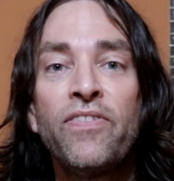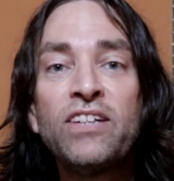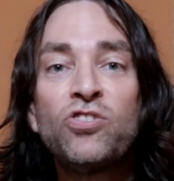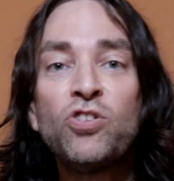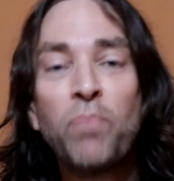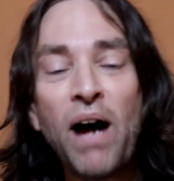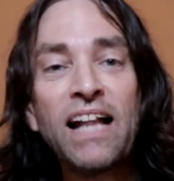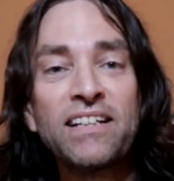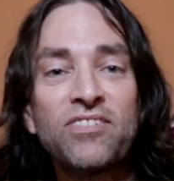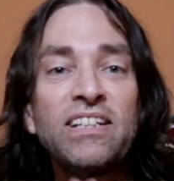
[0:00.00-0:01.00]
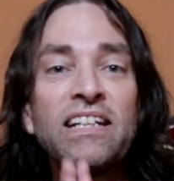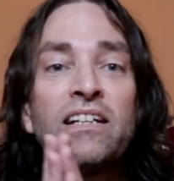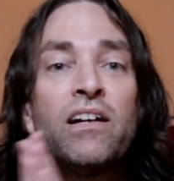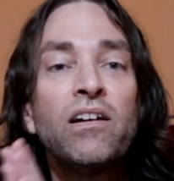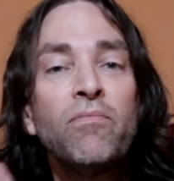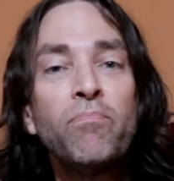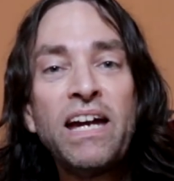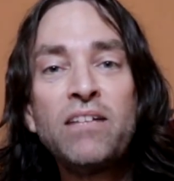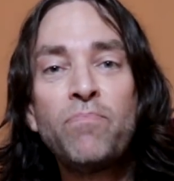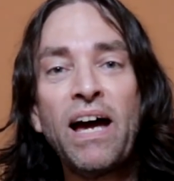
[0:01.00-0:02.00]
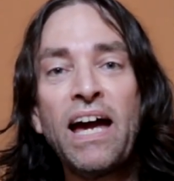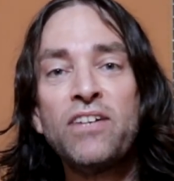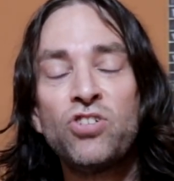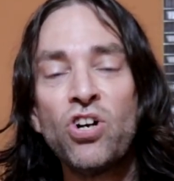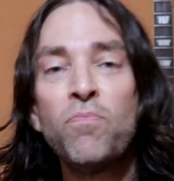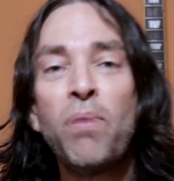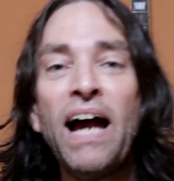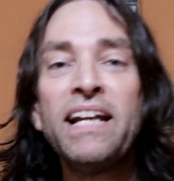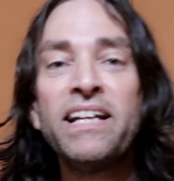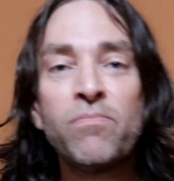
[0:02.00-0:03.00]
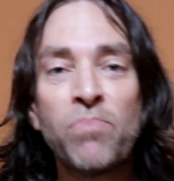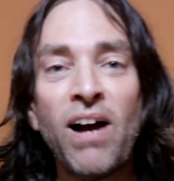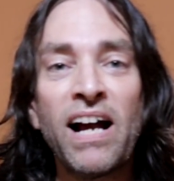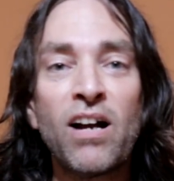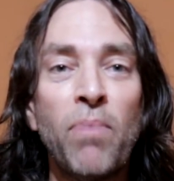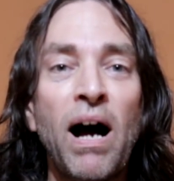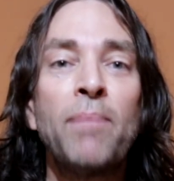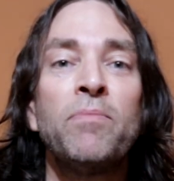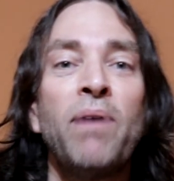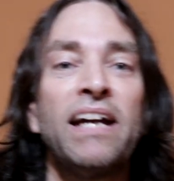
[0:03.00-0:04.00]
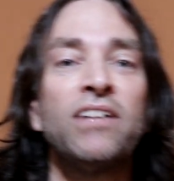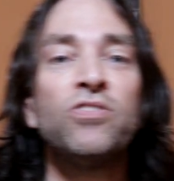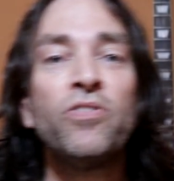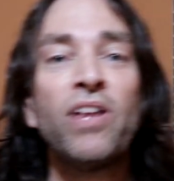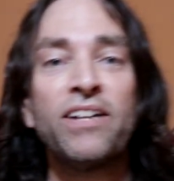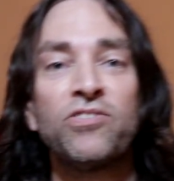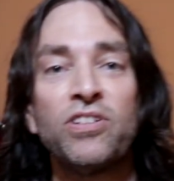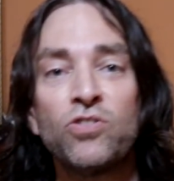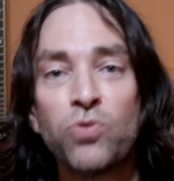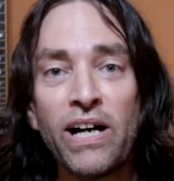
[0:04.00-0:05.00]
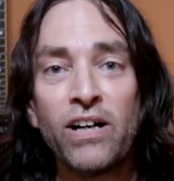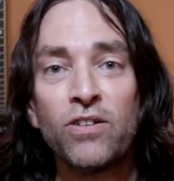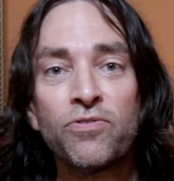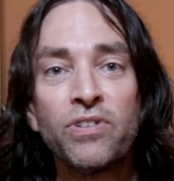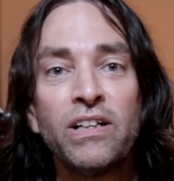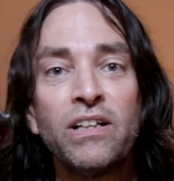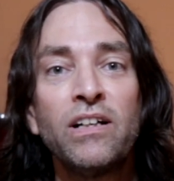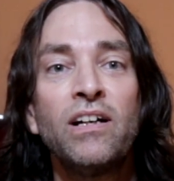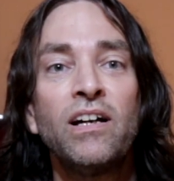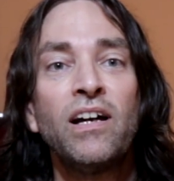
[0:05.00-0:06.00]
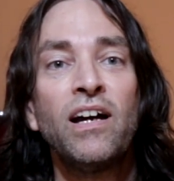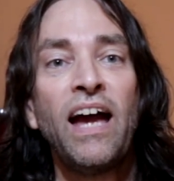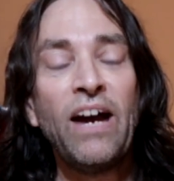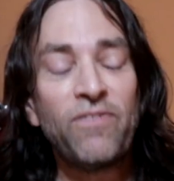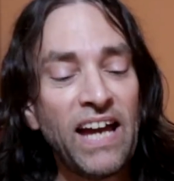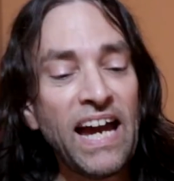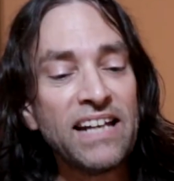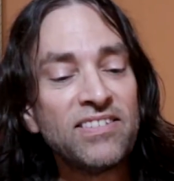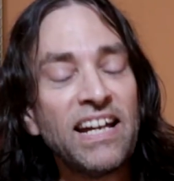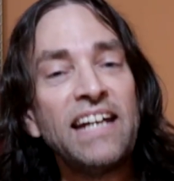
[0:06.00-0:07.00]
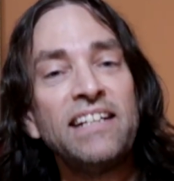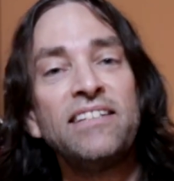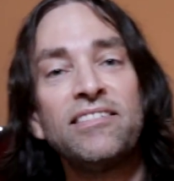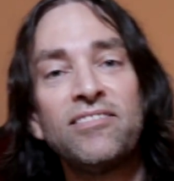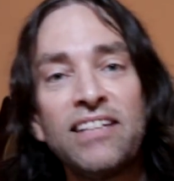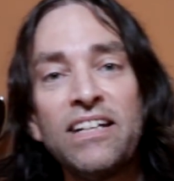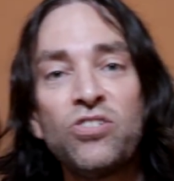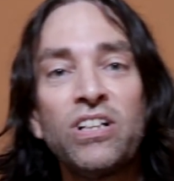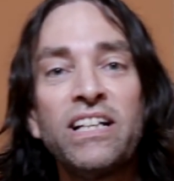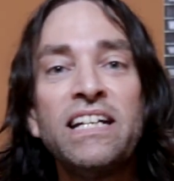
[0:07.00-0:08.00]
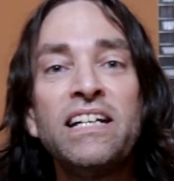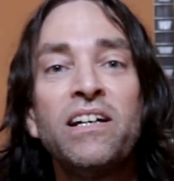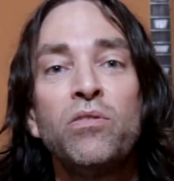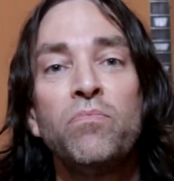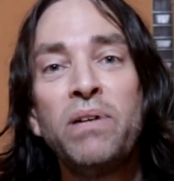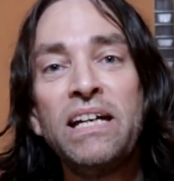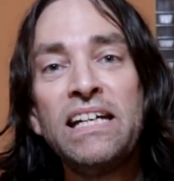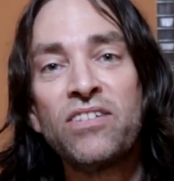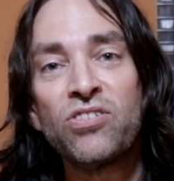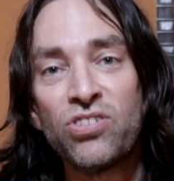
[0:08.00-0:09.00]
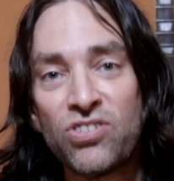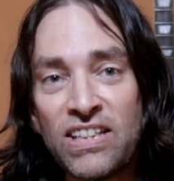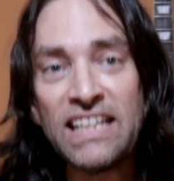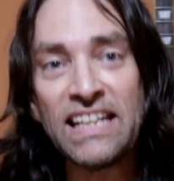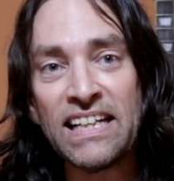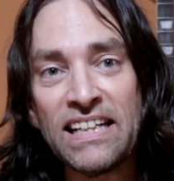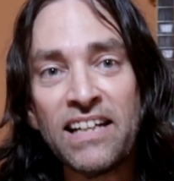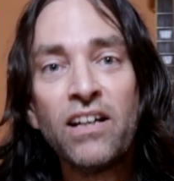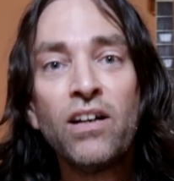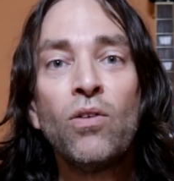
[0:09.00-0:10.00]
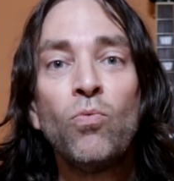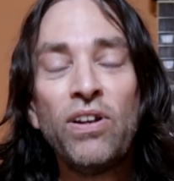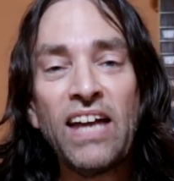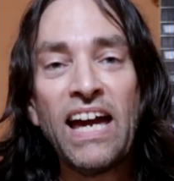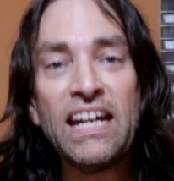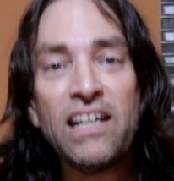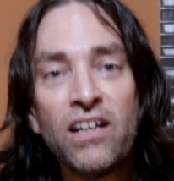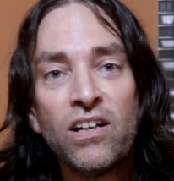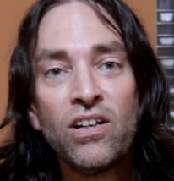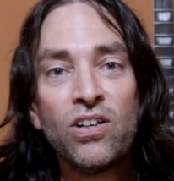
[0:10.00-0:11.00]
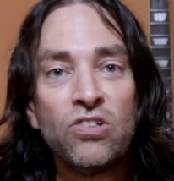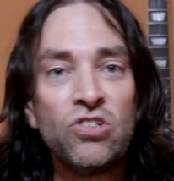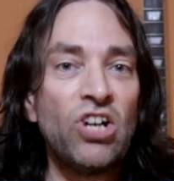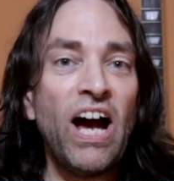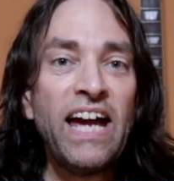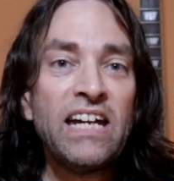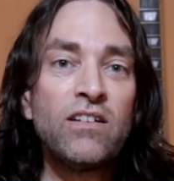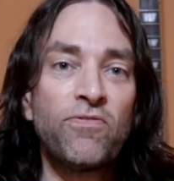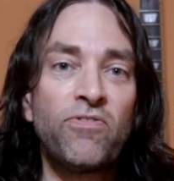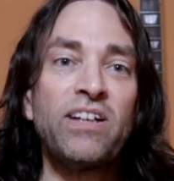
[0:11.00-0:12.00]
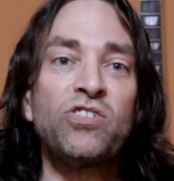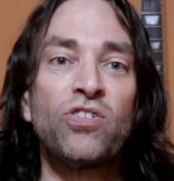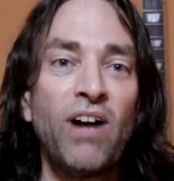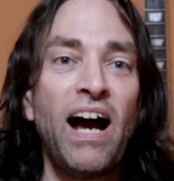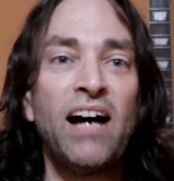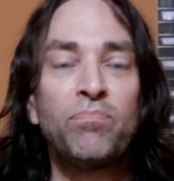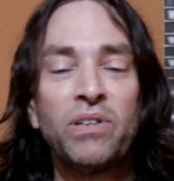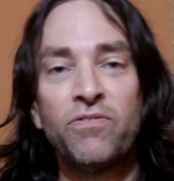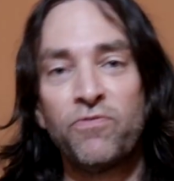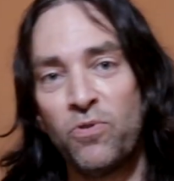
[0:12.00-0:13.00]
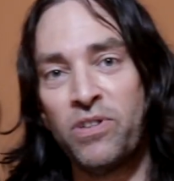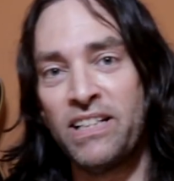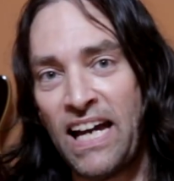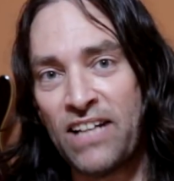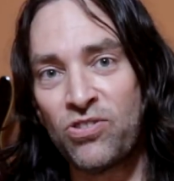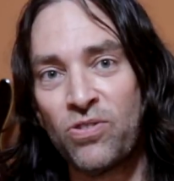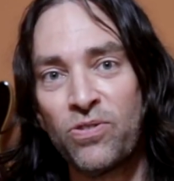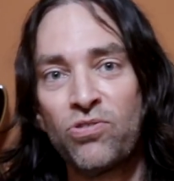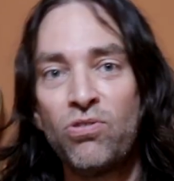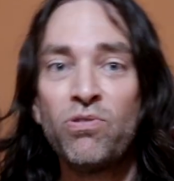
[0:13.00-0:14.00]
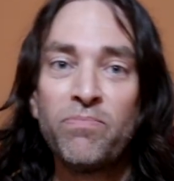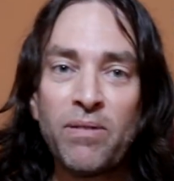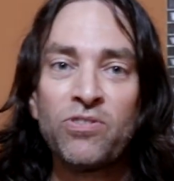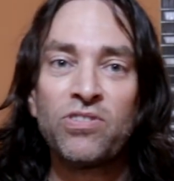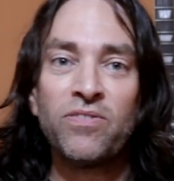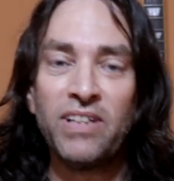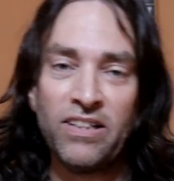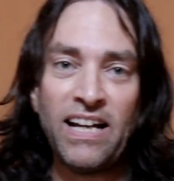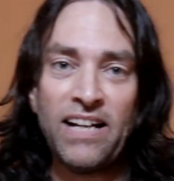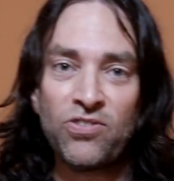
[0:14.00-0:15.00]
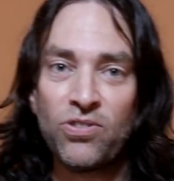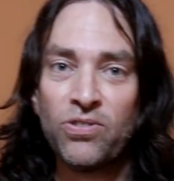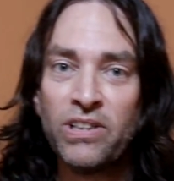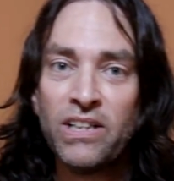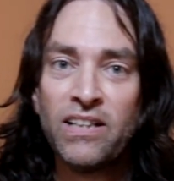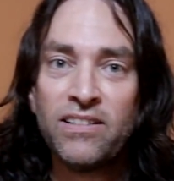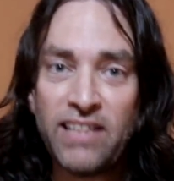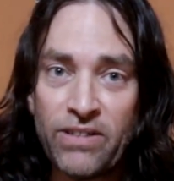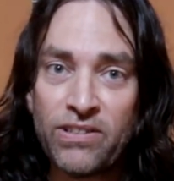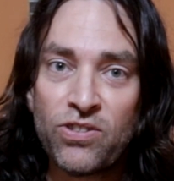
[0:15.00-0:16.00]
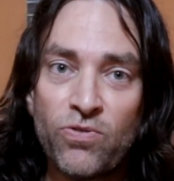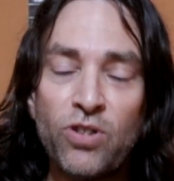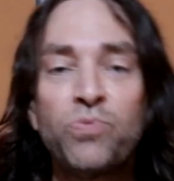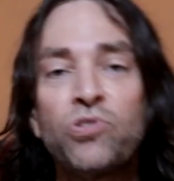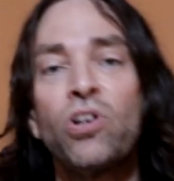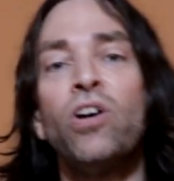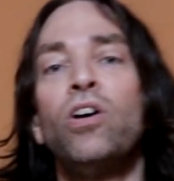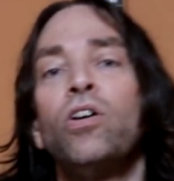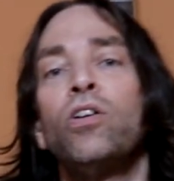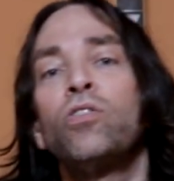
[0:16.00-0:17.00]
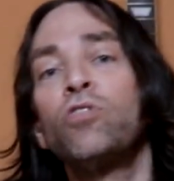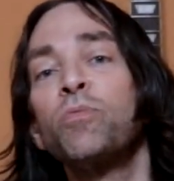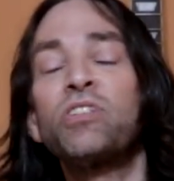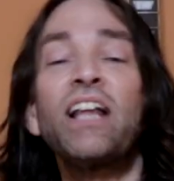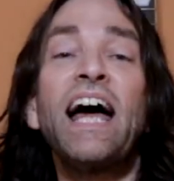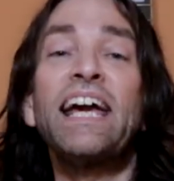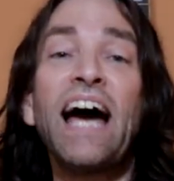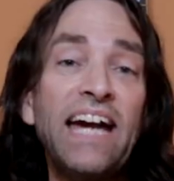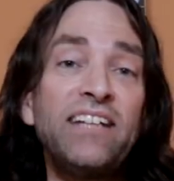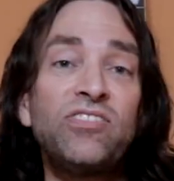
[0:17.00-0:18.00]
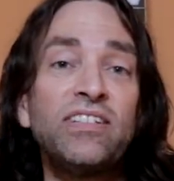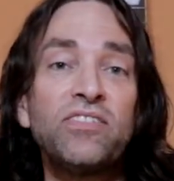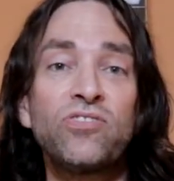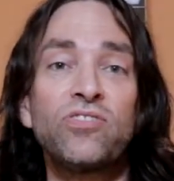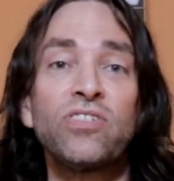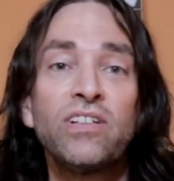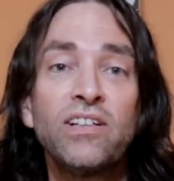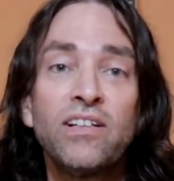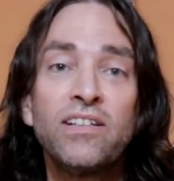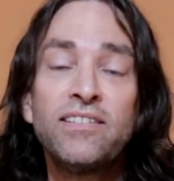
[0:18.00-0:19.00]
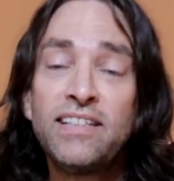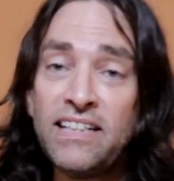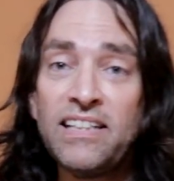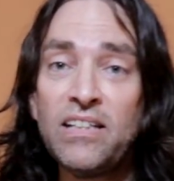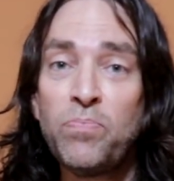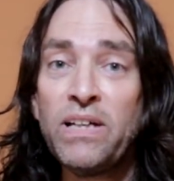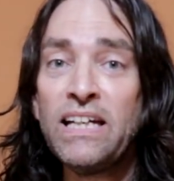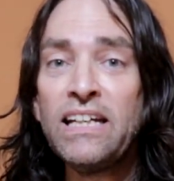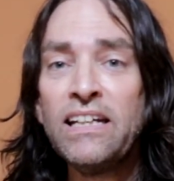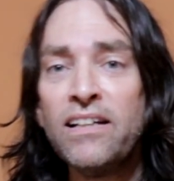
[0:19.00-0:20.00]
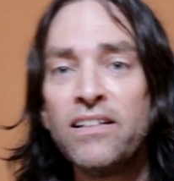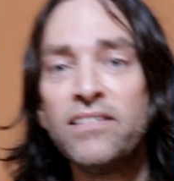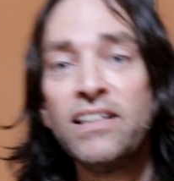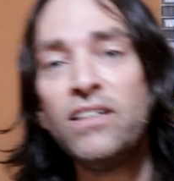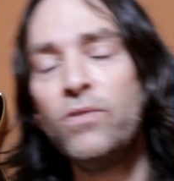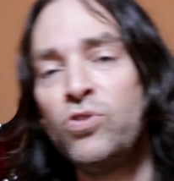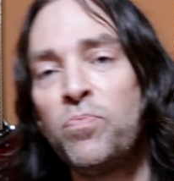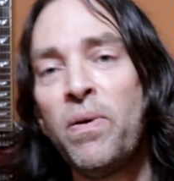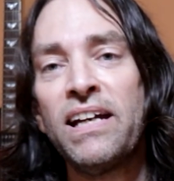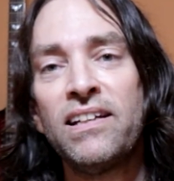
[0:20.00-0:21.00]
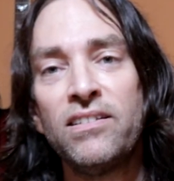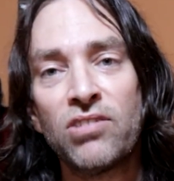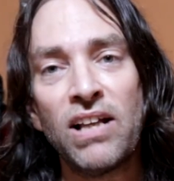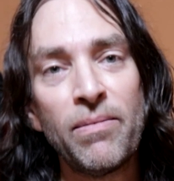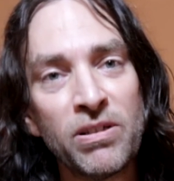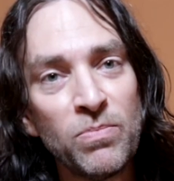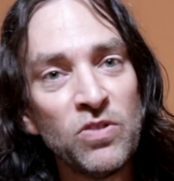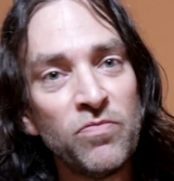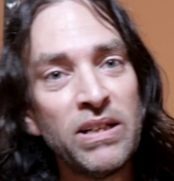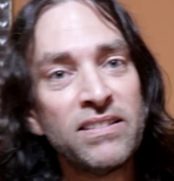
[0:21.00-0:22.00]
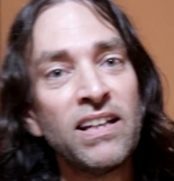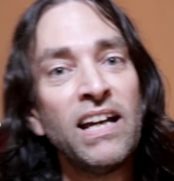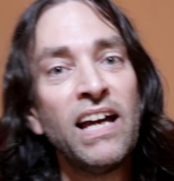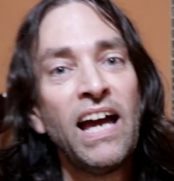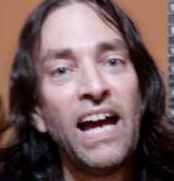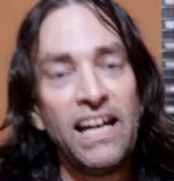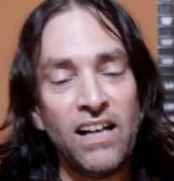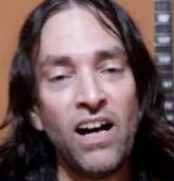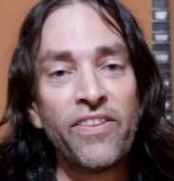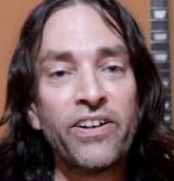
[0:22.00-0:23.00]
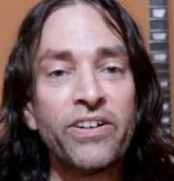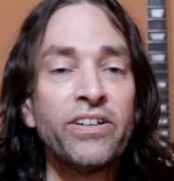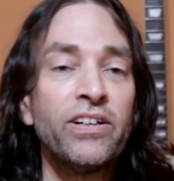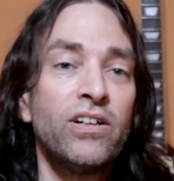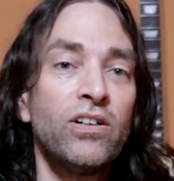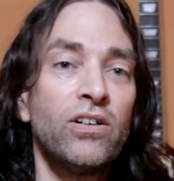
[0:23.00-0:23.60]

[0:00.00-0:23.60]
Thanks to policy made by Joe Biden and Barack Obama back in 2012, Afghanistan is essentially being seeded with a giant fresh crop of foreign nationals who are members of international terrorist groups, groups like ISIS, TTP, the Uzbek Islamic Movement, and other